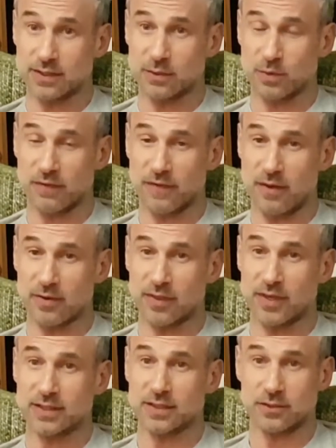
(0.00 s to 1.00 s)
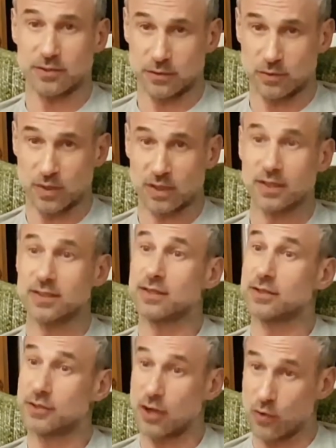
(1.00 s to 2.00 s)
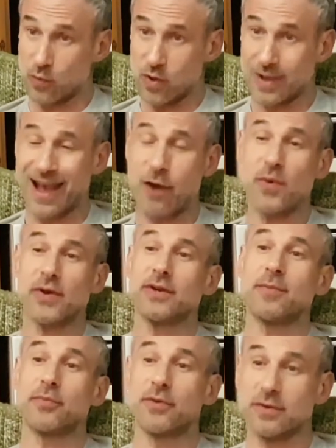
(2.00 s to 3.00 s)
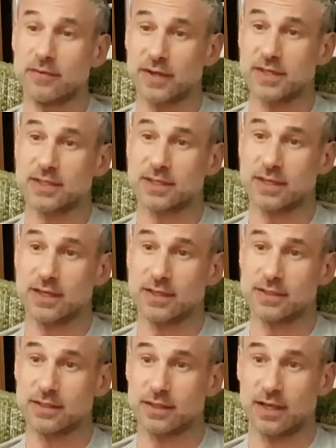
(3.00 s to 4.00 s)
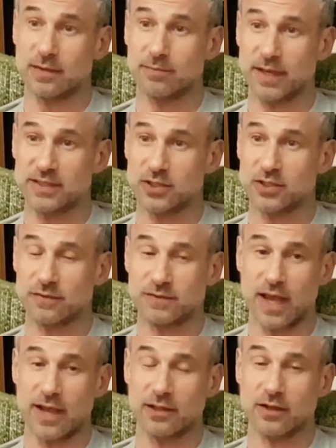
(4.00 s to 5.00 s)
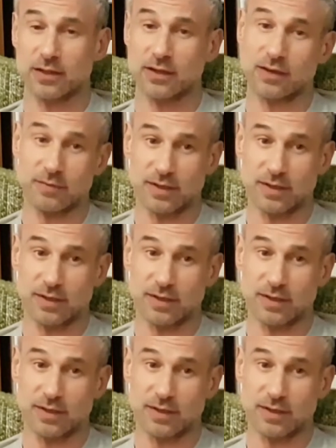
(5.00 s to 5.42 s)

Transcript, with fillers: So we found out things that do work, things that don't work, how we can improve other scenes and mm. passages of dialogue that can...